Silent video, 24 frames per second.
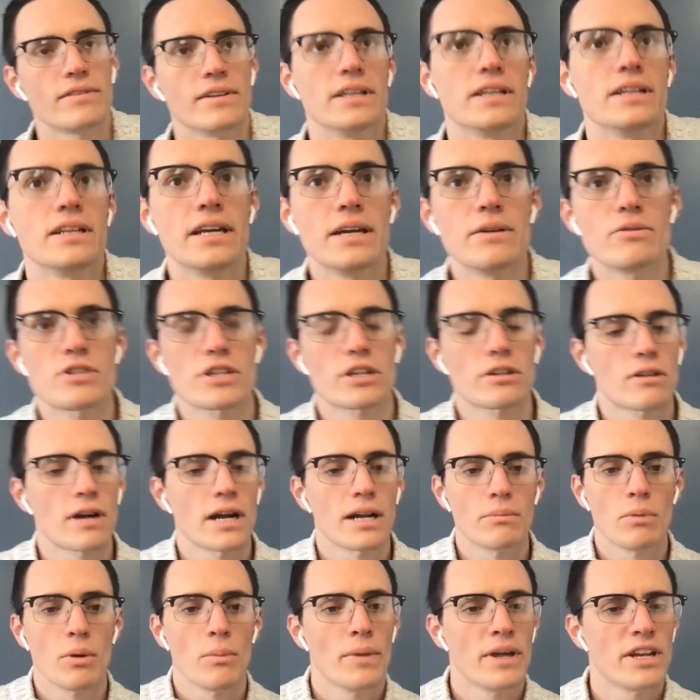And it was
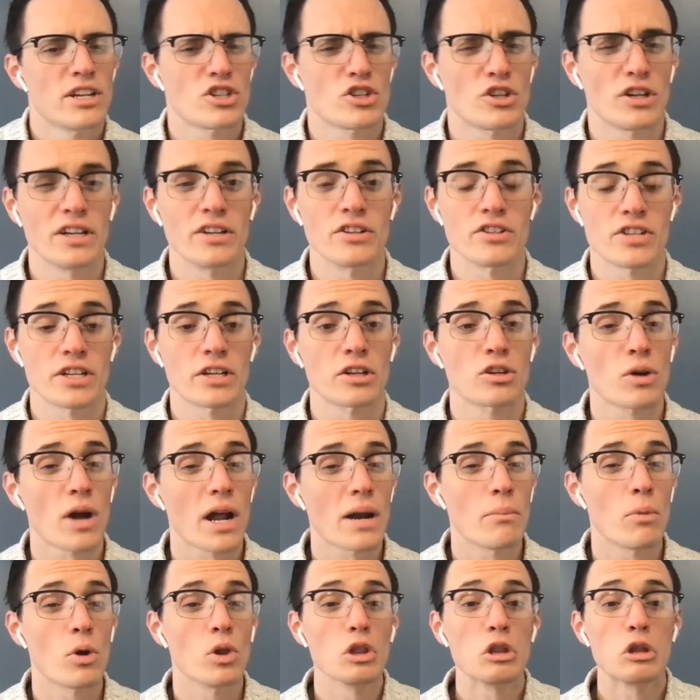incredible ministry. It was an
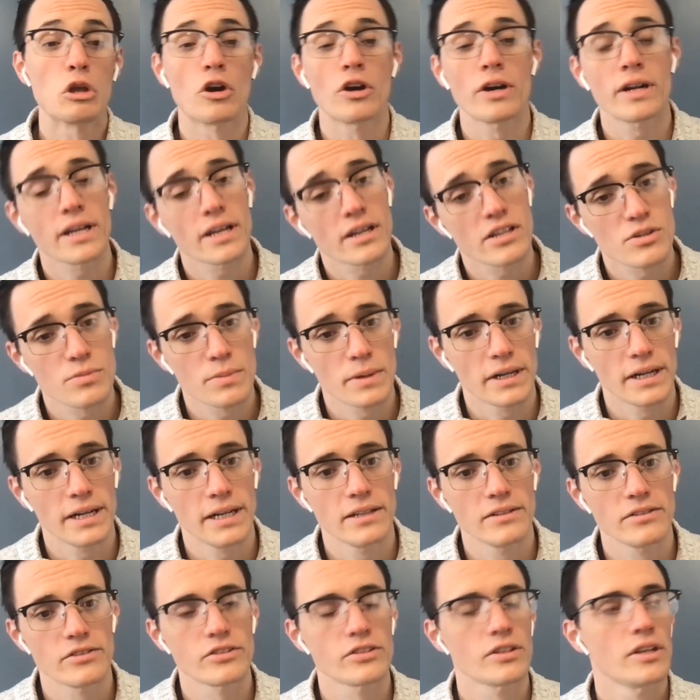incredible learning
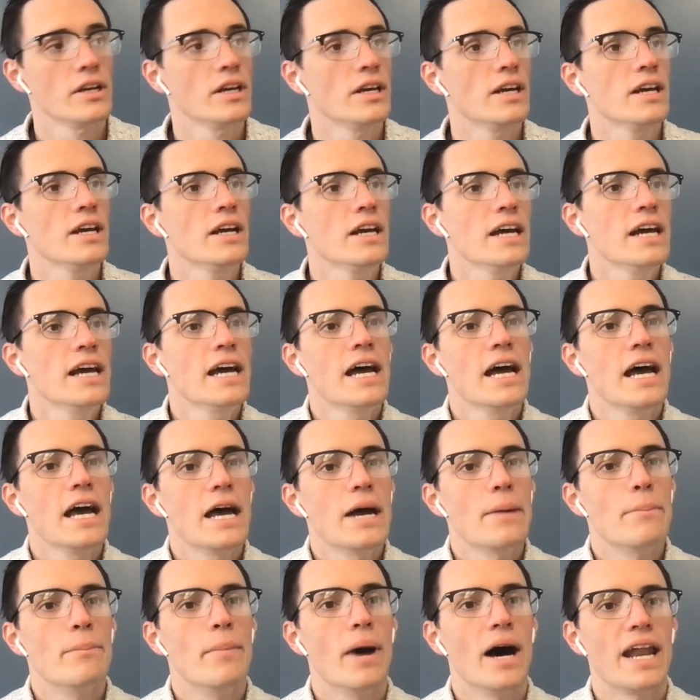experience.
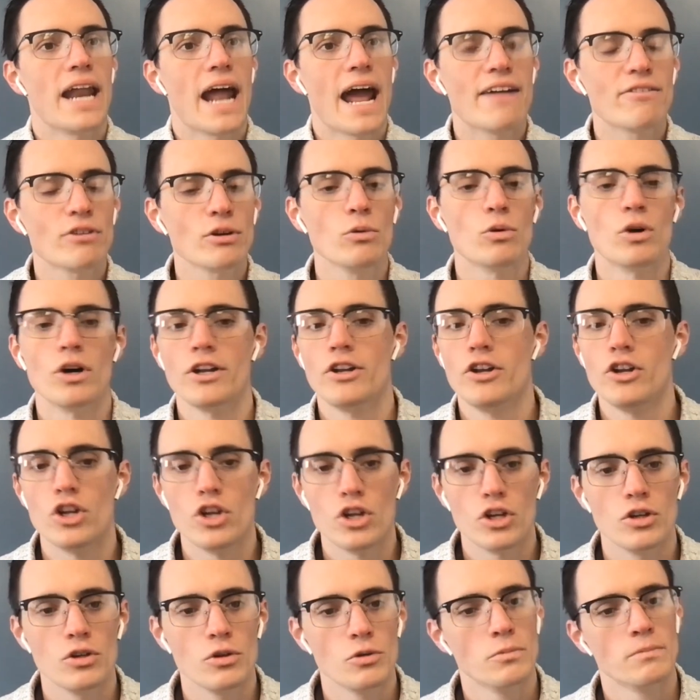But everyone
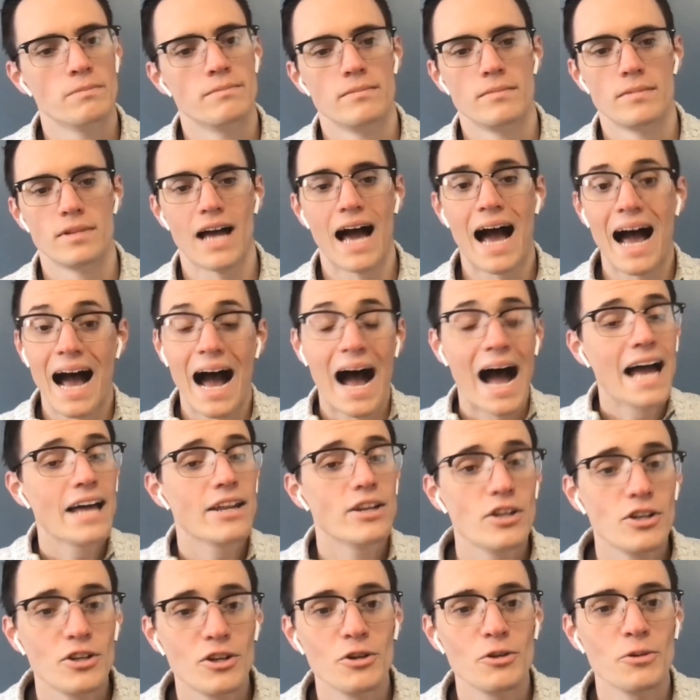knew, I
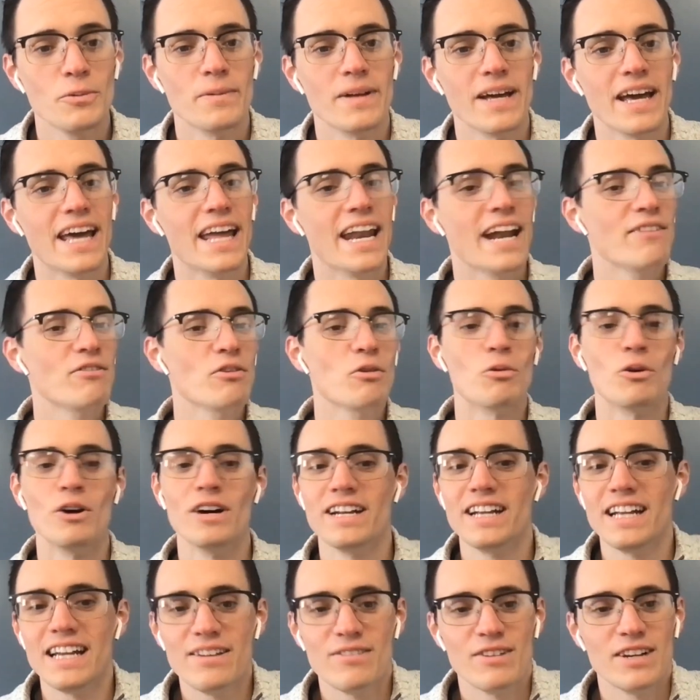knew, and
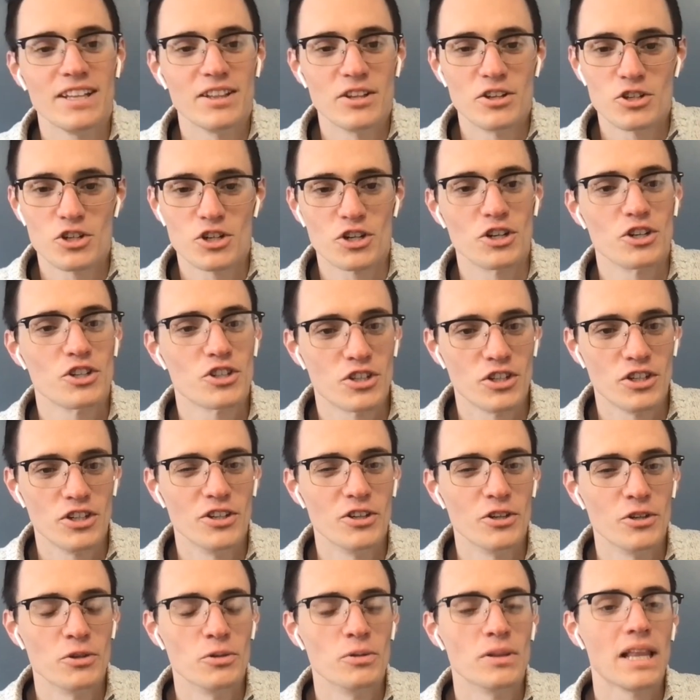everyone, even in the church,
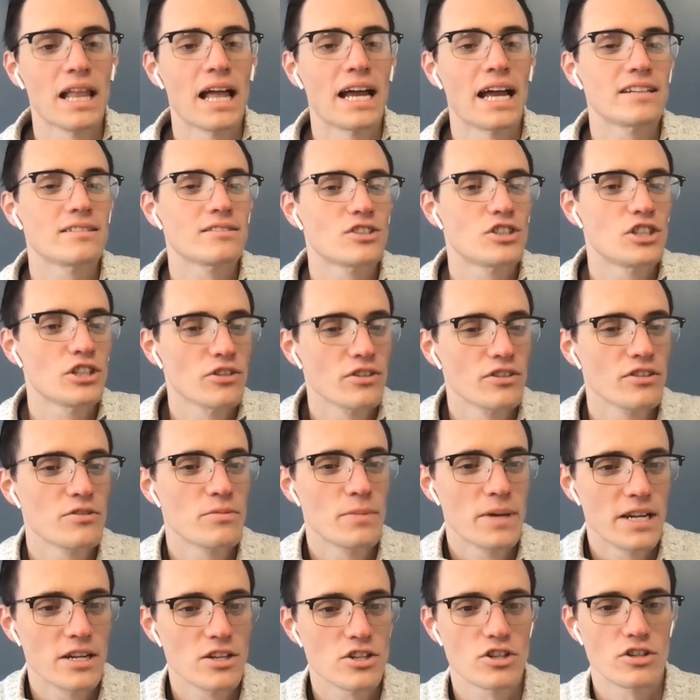knew, like, children's
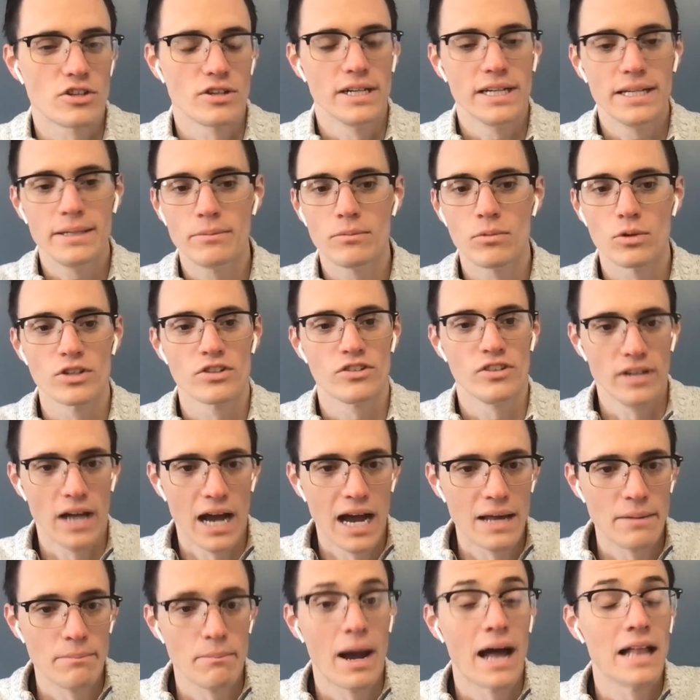ministry was
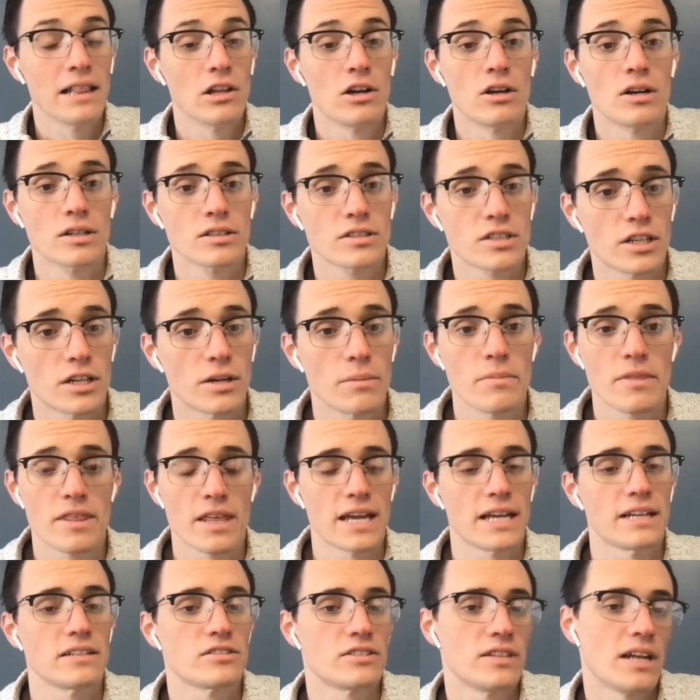not my long-term
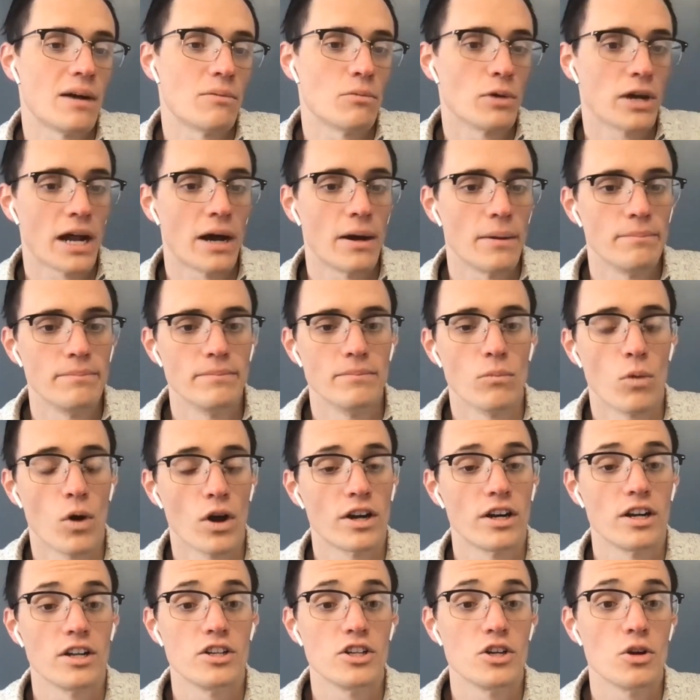thing. It's not what I
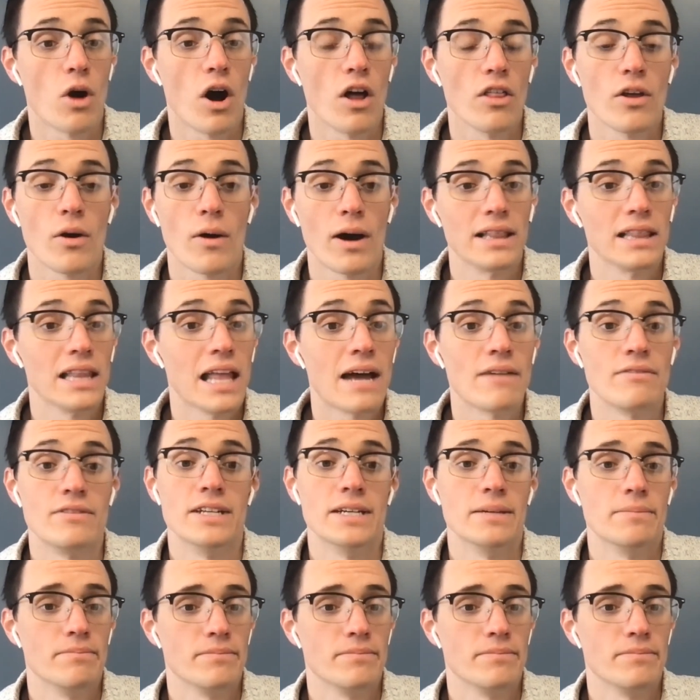wanted to do, although I loved it.